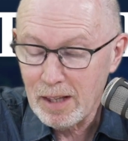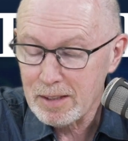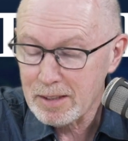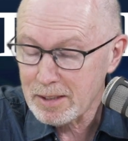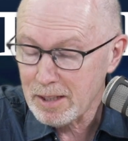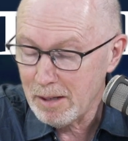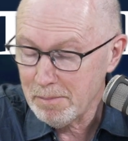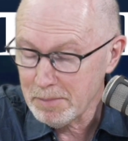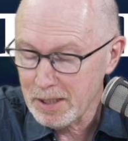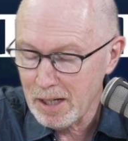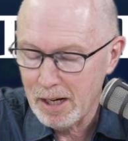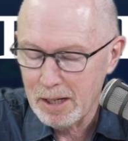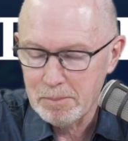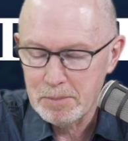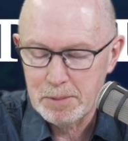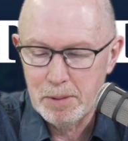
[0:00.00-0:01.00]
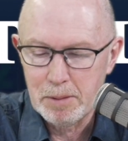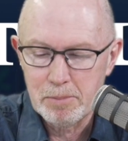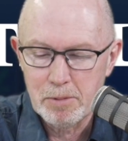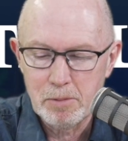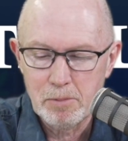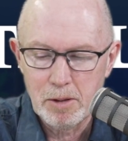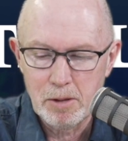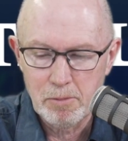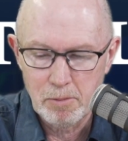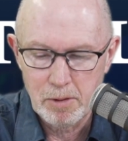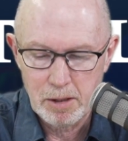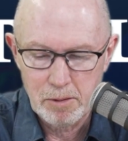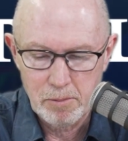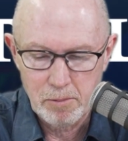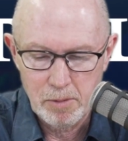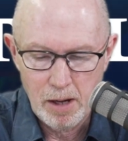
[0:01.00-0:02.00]
Sometimes people
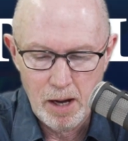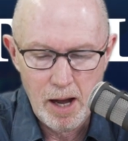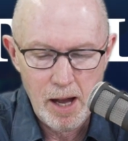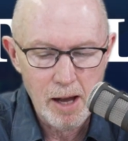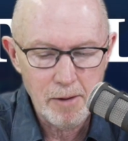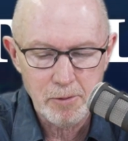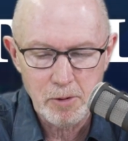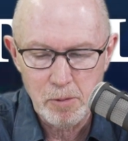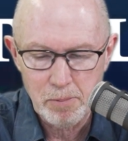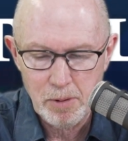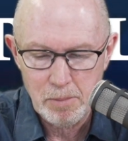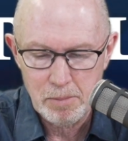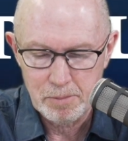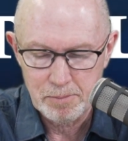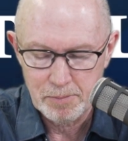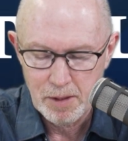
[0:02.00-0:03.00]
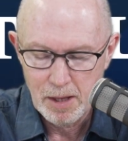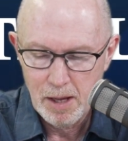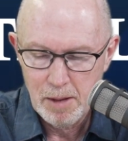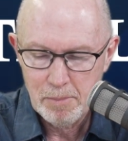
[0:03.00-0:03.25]
will I have no problem.